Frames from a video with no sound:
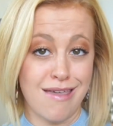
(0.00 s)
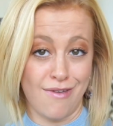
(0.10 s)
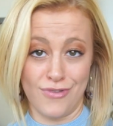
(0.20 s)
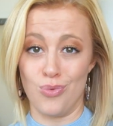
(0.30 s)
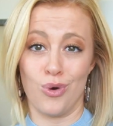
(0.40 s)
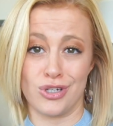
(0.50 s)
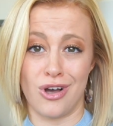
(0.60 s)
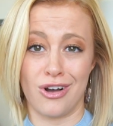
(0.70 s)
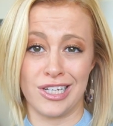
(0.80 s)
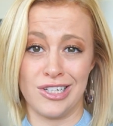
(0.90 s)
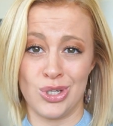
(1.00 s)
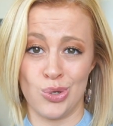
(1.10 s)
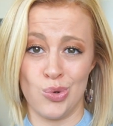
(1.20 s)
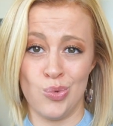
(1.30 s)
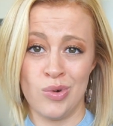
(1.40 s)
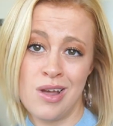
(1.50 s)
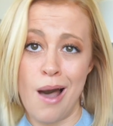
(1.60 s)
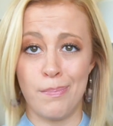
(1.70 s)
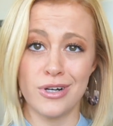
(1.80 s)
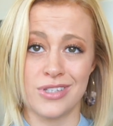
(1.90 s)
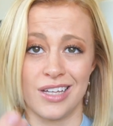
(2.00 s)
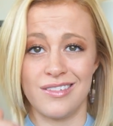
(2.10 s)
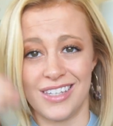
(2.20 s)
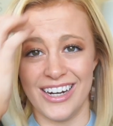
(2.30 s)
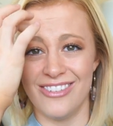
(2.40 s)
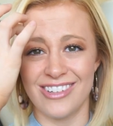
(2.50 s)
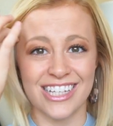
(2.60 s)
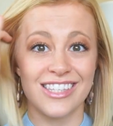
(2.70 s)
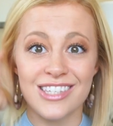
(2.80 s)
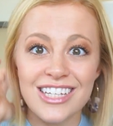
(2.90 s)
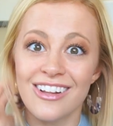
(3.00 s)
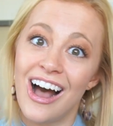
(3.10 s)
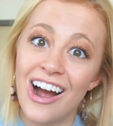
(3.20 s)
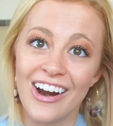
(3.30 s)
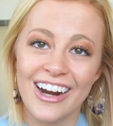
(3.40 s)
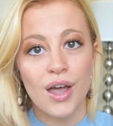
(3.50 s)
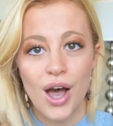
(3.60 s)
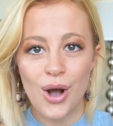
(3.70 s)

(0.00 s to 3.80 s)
if you were talking to a person, you know, because you still are.